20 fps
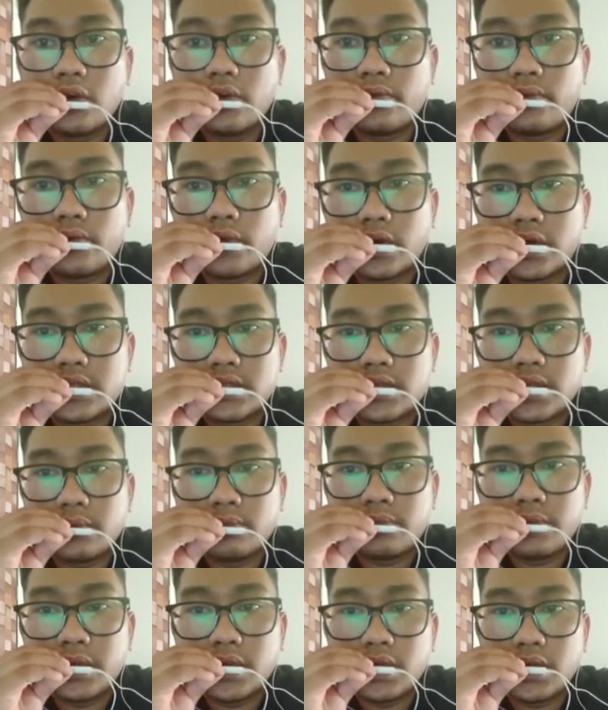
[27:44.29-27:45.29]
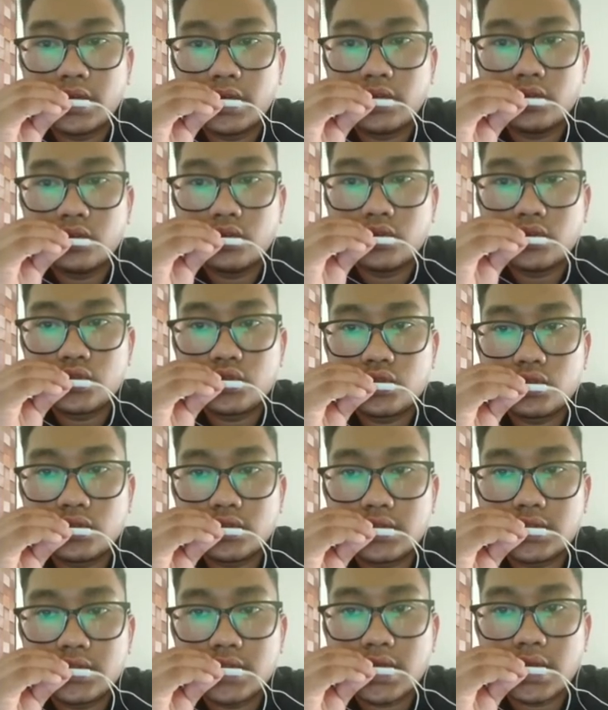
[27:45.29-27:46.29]
For example, you
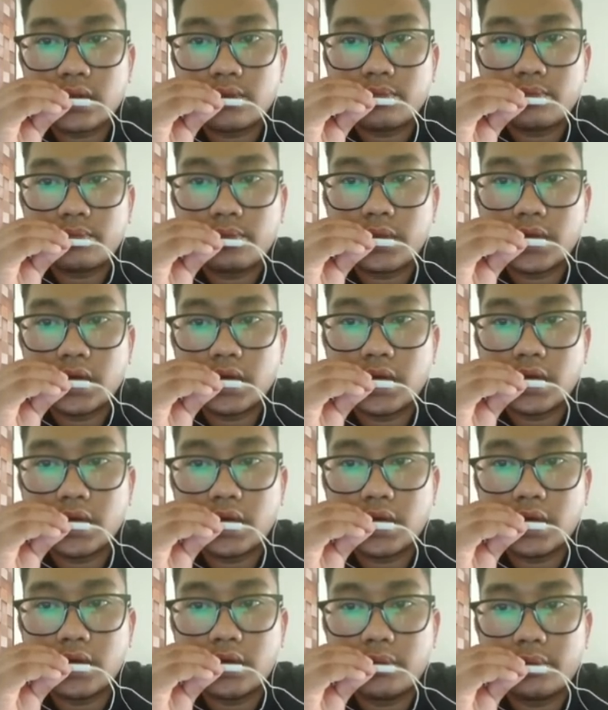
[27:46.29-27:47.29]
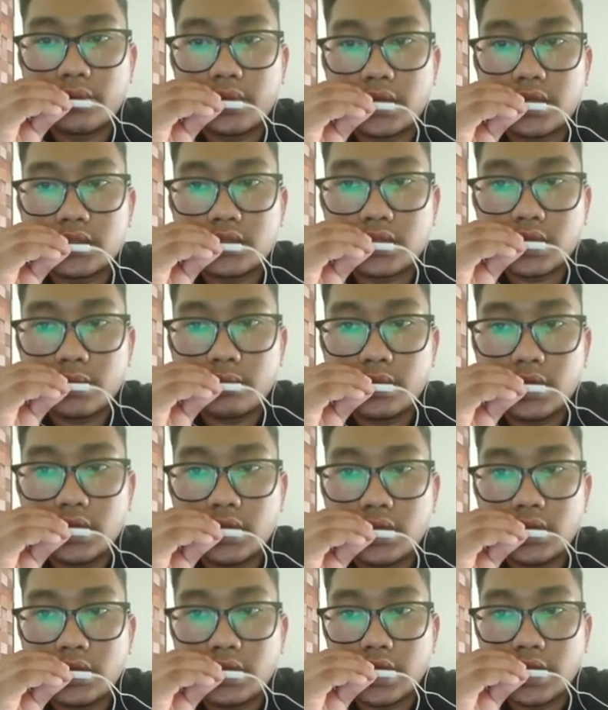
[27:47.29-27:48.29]
should check
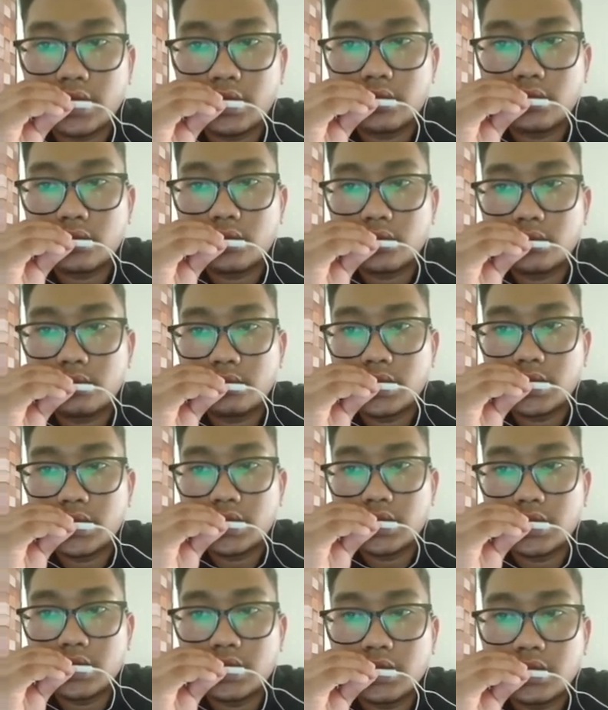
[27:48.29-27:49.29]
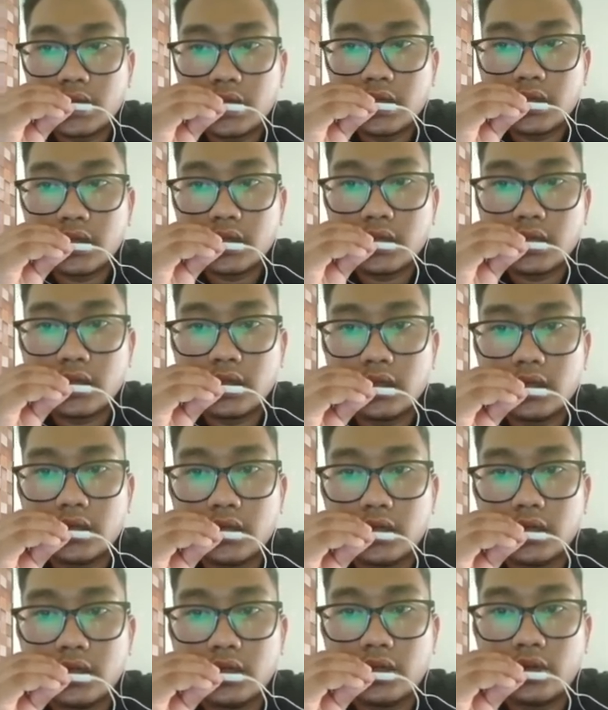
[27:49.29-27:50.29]
perishable and common ingredient
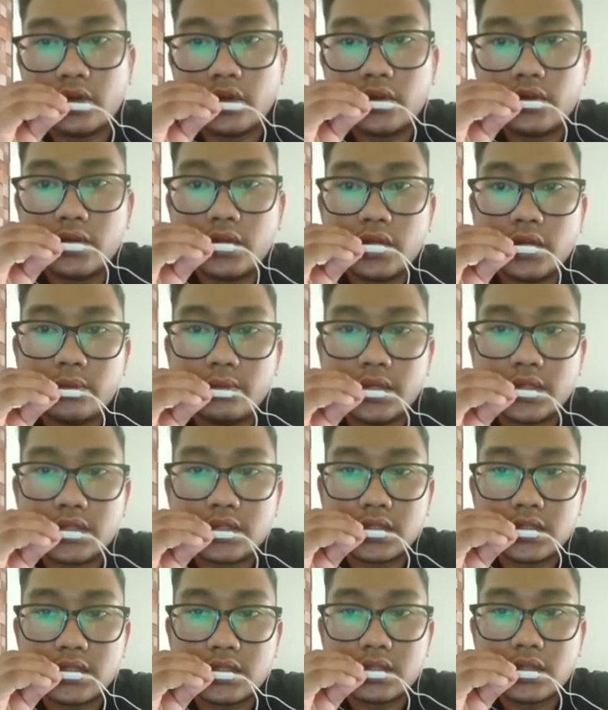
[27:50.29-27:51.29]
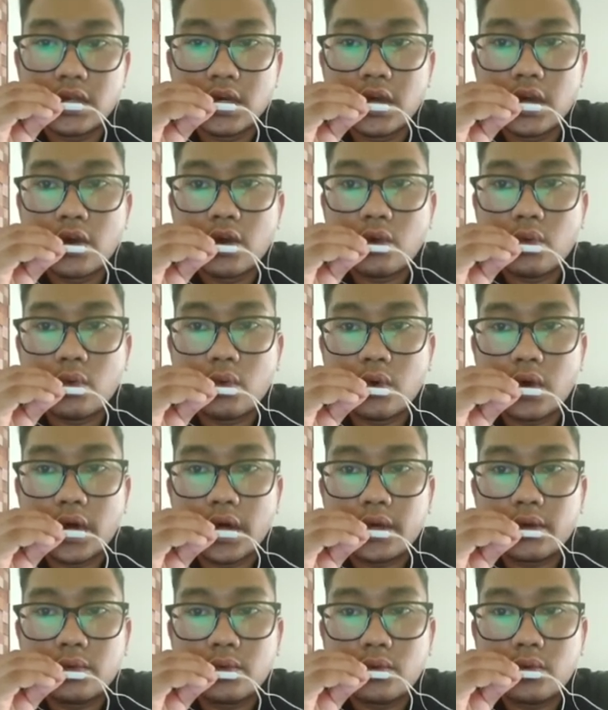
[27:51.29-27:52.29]
in a regular basis,
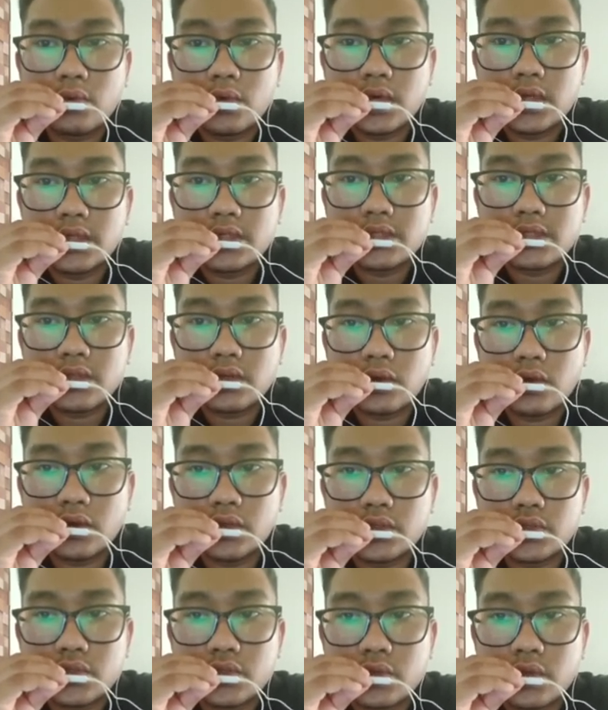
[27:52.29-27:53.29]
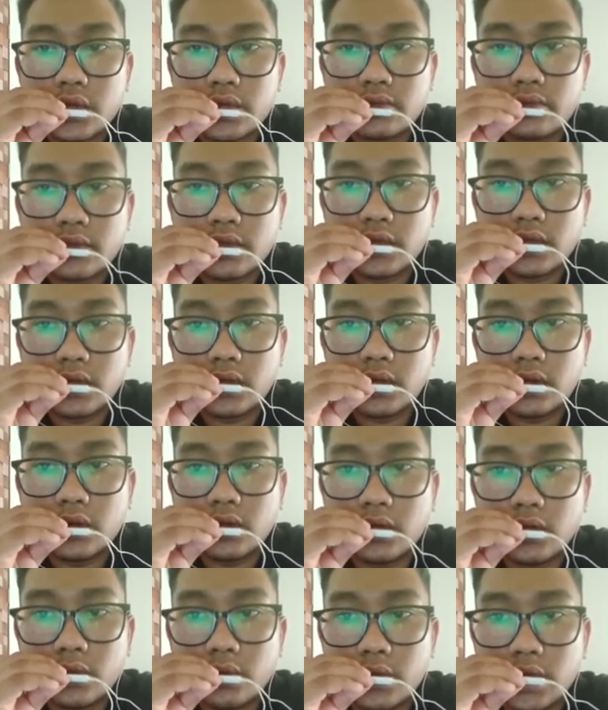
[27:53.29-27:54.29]
while once or twice
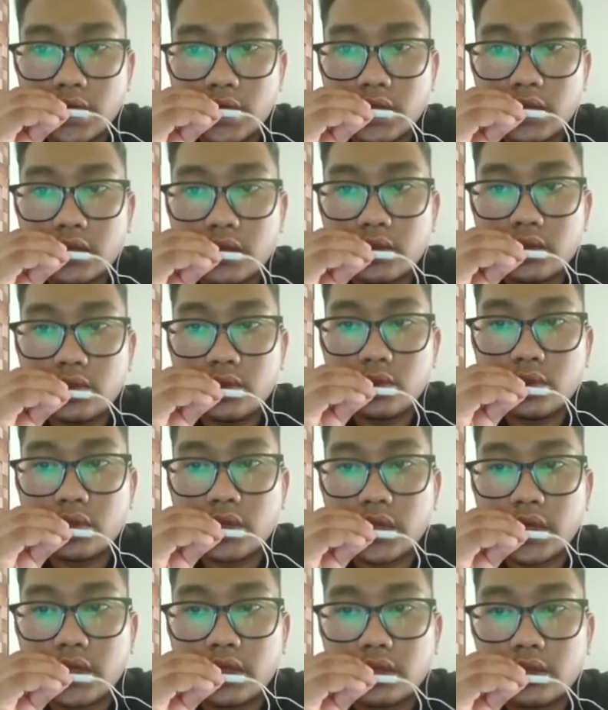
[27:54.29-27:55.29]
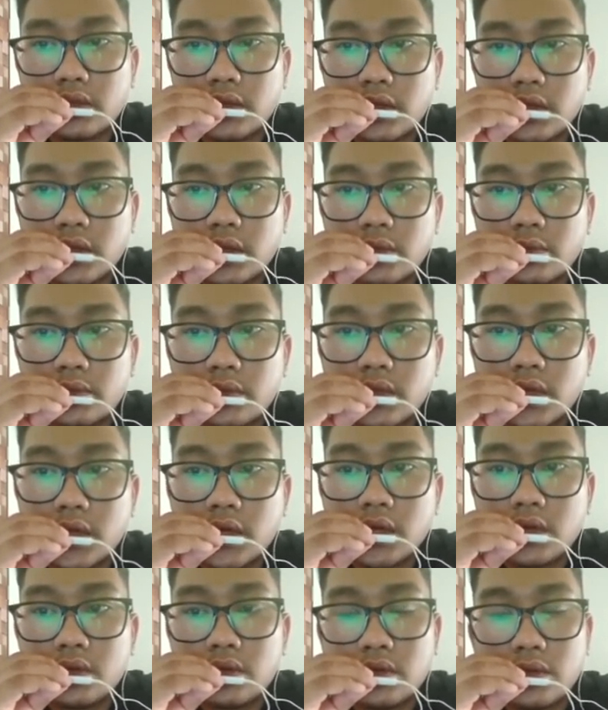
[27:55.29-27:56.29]
a week you can count
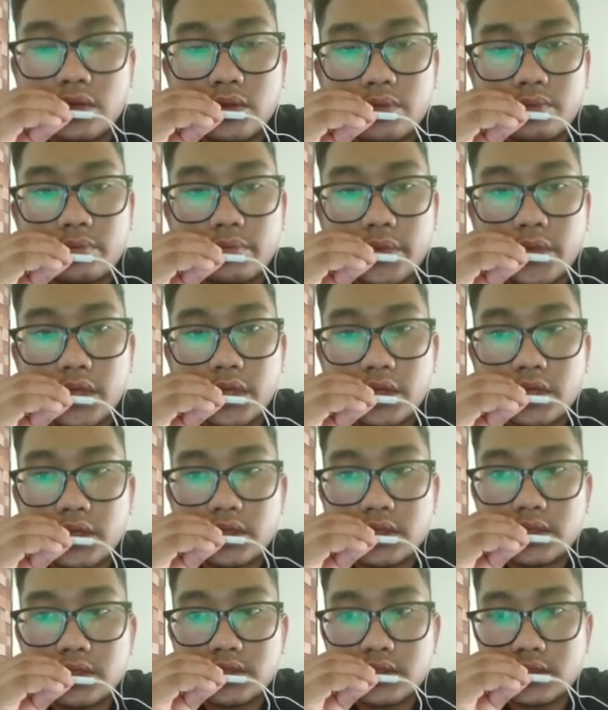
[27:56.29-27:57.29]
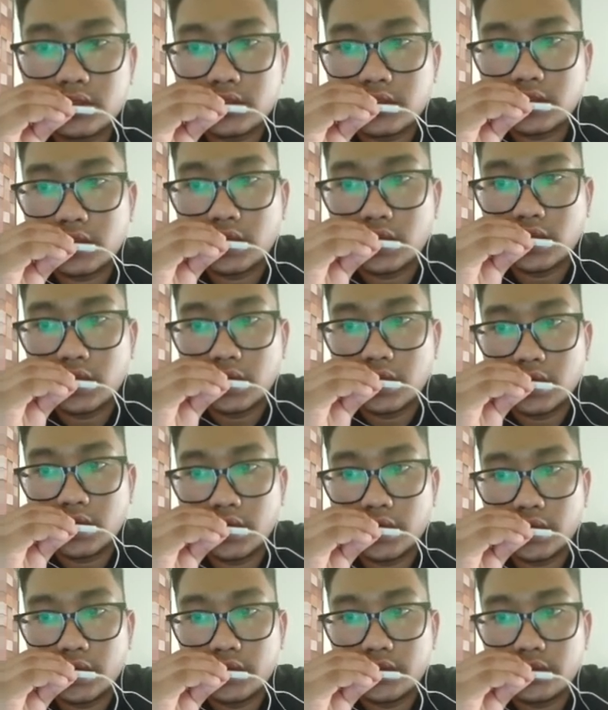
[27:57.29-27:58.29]

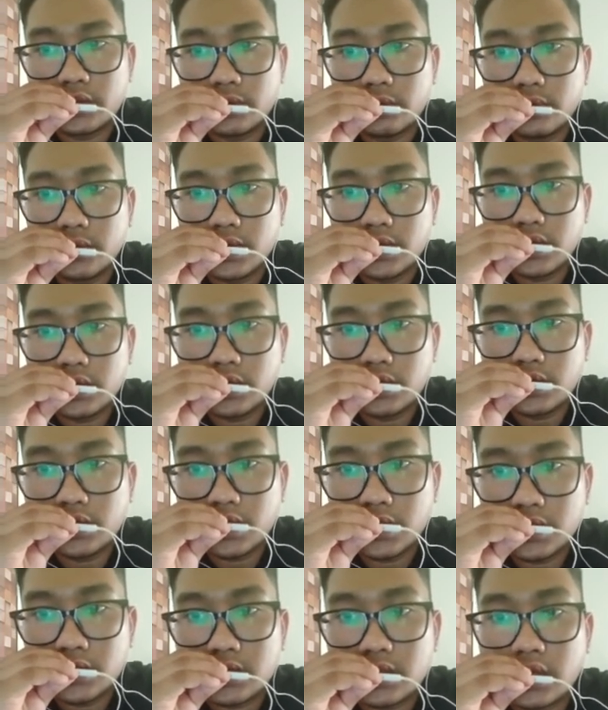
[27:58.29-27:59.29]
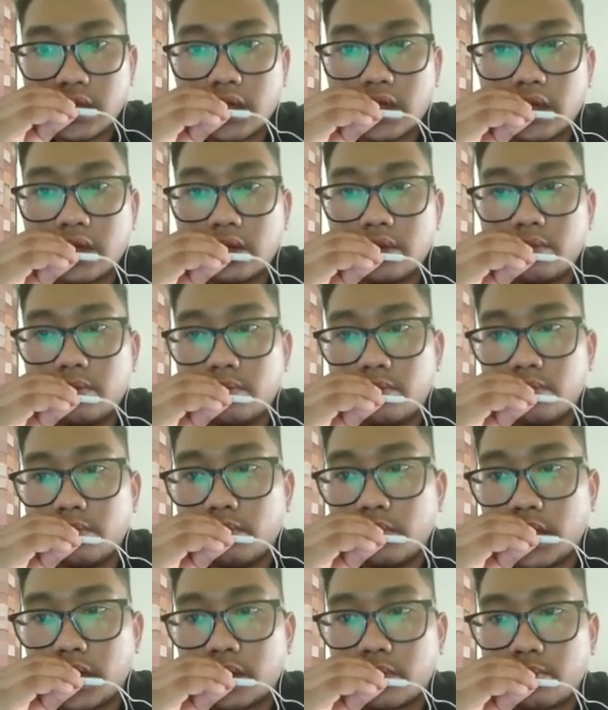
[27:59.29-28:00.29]
non-perishables
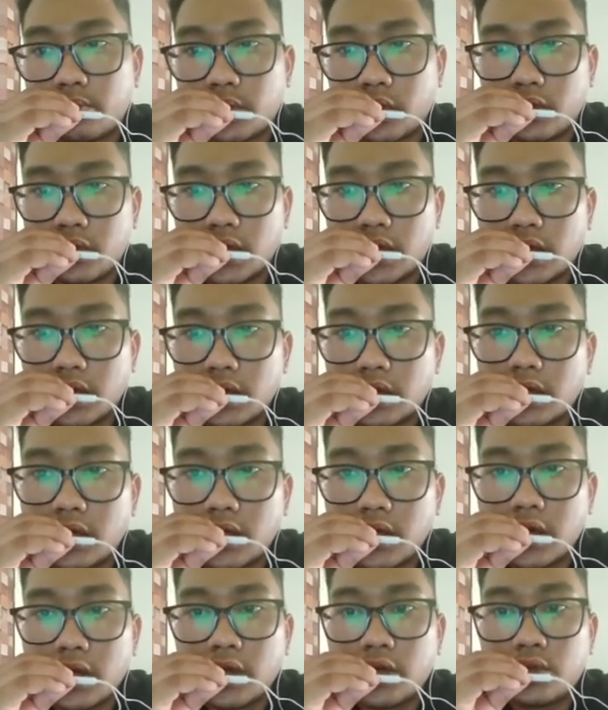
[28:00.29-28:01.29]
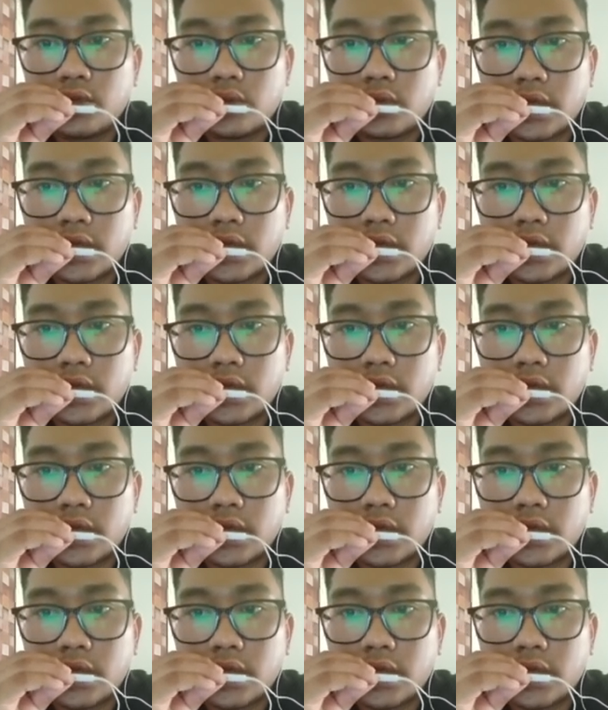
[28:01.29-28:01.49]
and bulk product. You